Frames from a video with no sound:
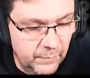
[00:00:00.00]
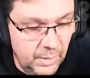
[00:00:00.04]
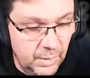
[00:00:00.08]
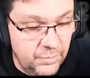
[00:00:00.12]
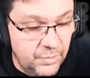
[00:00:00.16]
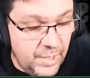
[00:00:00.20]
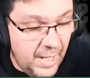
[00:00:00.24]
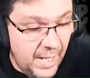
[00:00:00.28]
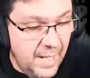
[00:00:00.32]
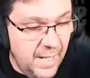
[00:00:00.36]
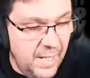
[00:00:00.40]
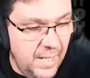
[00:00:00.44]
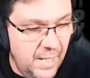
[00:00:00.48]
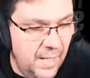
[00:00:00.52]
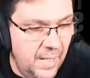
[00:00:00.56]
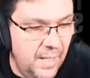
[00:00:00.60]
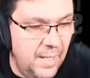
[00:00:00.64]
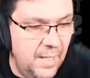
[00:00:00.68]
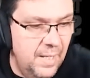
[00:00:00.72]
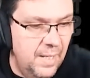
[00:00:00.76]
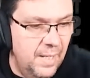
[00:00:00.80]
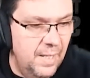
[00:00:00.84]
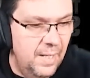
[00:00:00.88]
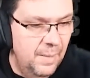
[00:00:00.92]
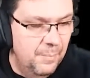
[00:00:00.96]

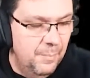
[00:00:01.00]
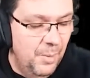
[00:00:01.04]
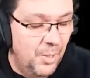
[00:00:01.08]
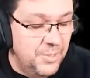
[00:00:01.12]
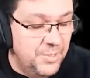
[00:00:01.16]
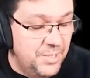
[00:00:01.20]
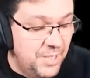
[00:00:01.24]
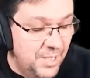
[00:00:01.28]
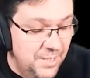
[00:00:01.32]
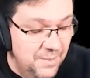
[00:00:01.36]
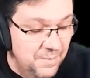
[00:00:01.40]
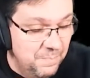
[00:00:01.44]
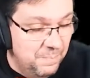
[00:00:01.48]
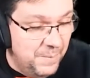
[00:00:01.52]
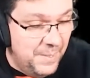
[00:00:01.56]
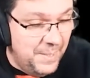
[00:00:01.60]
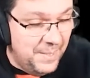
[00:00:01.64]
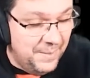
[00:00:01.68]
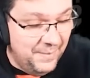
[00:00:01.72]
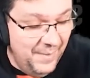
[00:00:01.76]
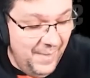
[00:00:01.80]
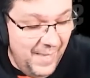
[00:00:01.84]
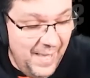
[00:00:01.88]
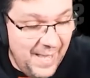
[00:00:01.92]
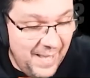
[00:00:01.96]
Damn, I, I, didn't pick
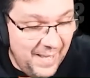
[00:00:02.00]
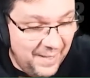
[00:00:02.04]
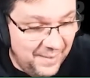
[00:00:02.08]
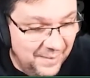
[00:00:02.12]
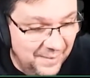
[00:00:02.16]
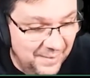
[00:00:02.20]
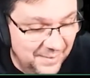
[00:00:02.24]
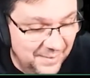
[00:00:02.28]
say, that.